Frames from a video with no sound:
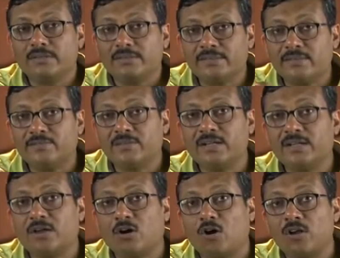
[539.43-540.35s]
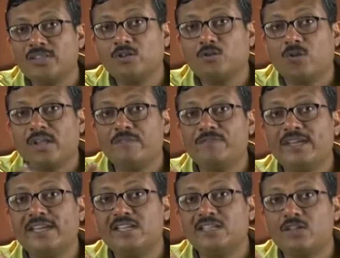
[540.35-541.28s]
the work or the
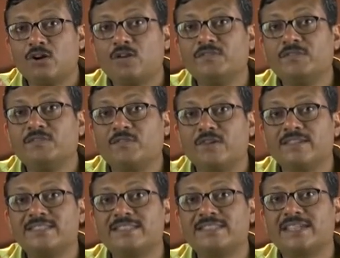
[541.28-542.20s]
qualification of the forensic